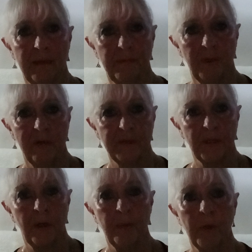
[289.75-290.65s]

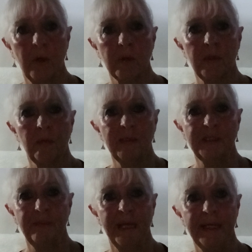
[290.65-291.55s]
lifestyle block which
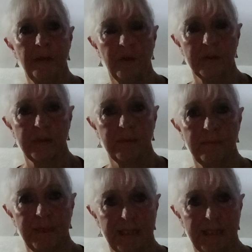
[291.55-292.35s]
may not be